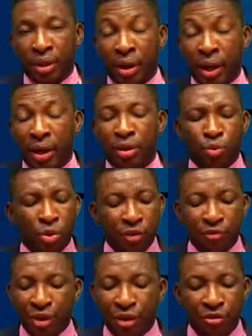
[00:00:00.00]
And one
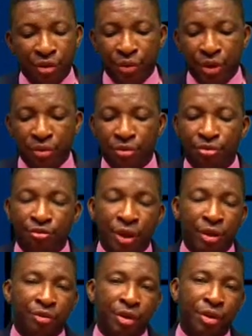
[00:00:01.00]
very, very,
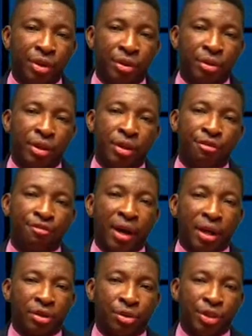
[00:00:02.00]
very, very key
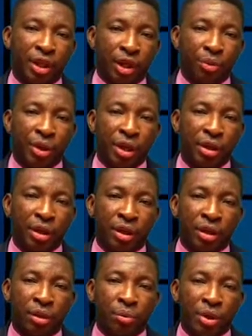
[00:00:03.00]
fact or takeaway
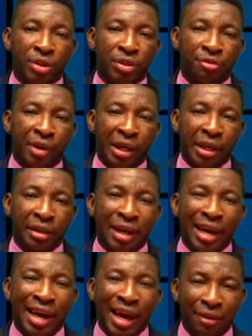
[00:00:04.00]
was the fact that
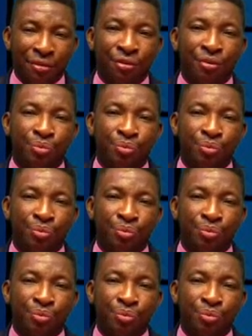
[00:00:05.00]
half